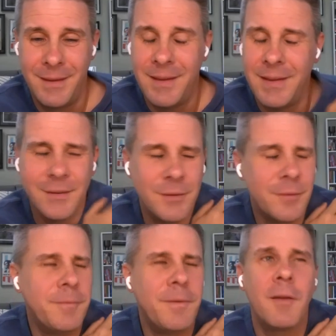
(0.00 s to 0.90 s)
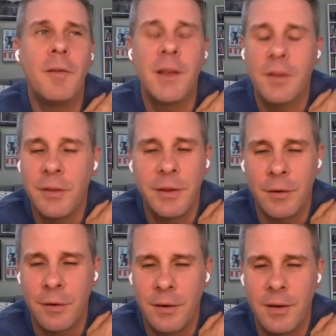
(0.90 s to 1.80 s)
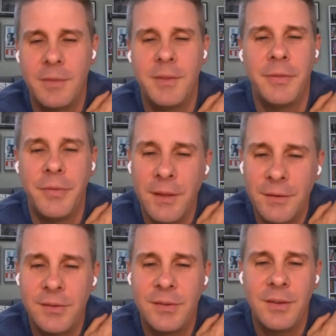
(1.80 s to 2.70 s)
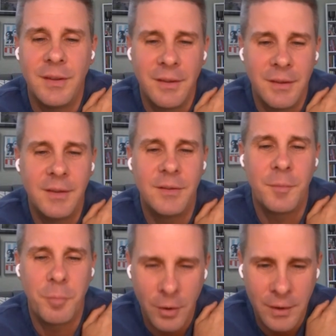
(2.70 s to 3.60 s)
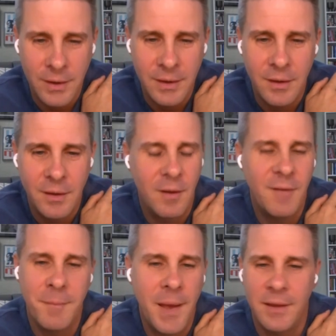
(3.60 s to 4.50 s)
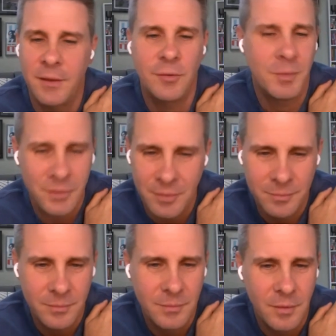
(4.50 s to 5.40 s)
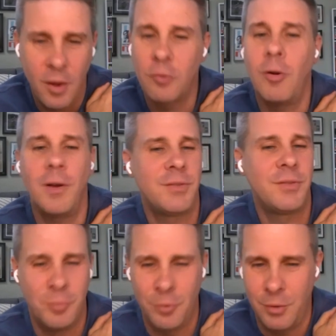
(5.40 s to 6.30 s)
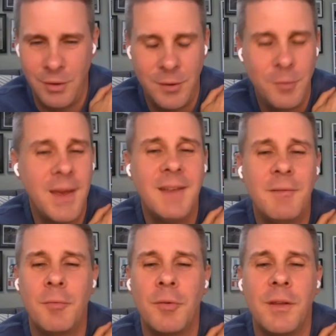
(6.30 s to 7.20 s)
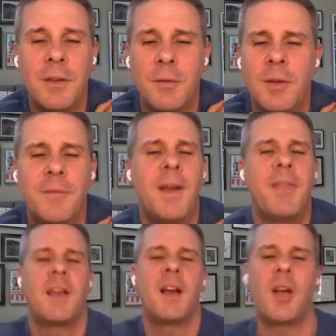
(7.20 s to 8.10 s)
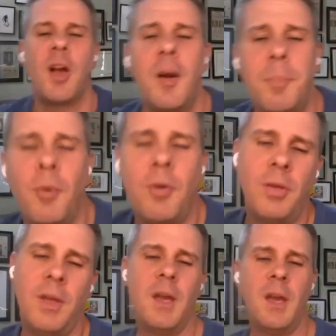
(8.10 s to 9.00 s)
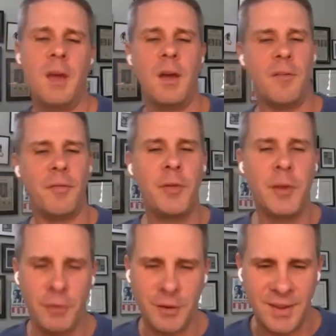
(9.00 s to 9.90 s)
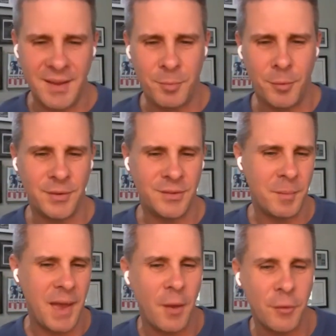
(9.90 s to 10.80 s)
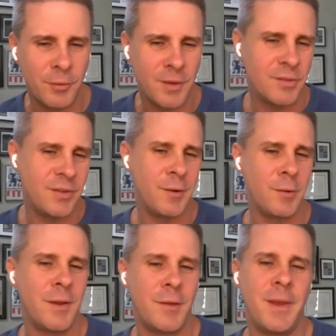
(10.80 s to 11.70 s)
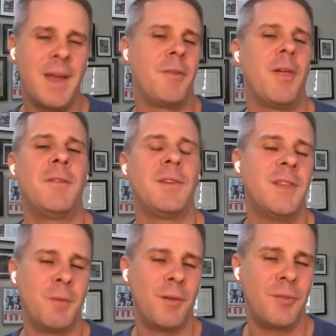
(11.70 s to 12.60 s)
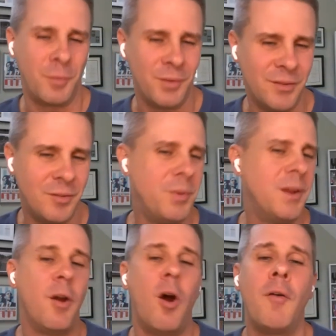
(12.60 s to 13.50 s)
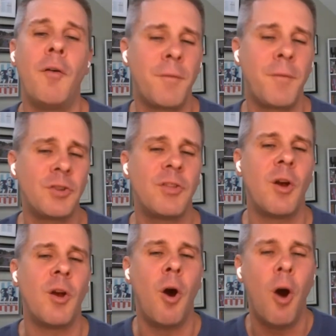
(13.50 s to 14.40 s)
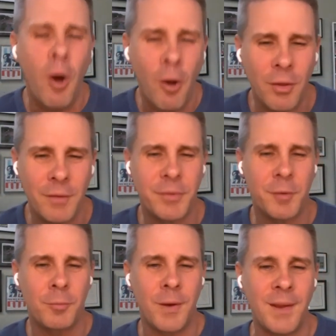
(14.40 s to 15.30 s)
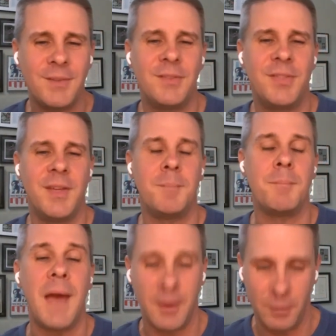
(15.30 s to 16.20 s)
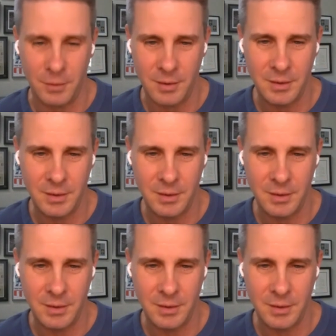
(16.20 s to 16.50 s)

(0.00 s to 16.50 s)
It is very clear that this is a party of MAGA extremism across the board. You can find like a couple of little examples in some House races here or there that have a lot of extenuating circumstances, but in virtually all of the races that mattered,